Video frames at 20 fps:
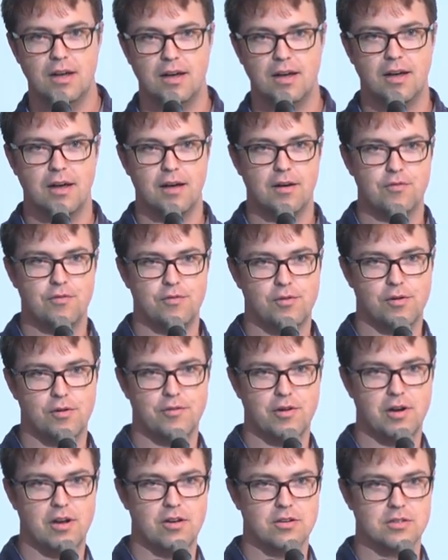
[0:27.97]
Uh, for a
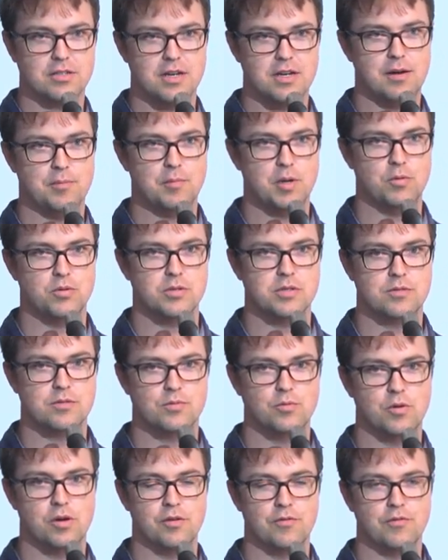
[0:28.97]
very long time, I was
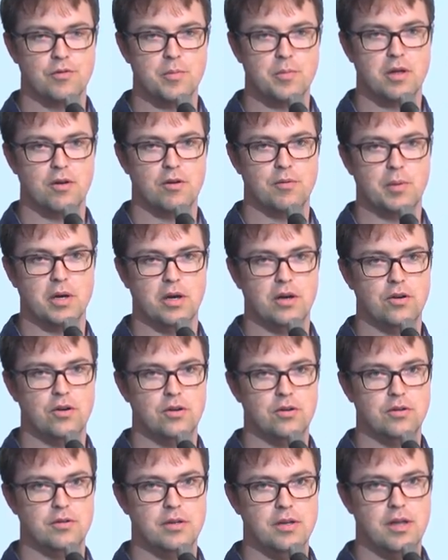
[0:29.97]
working from there on my
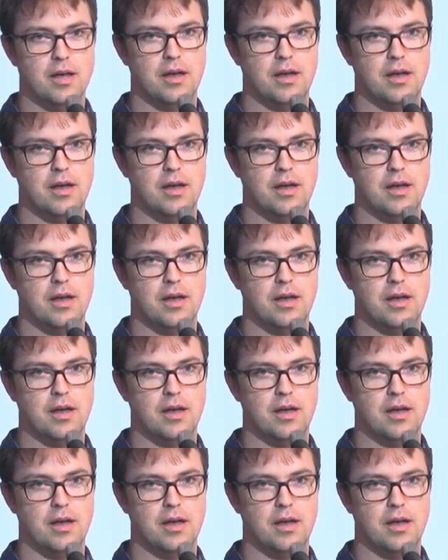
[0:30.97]
own.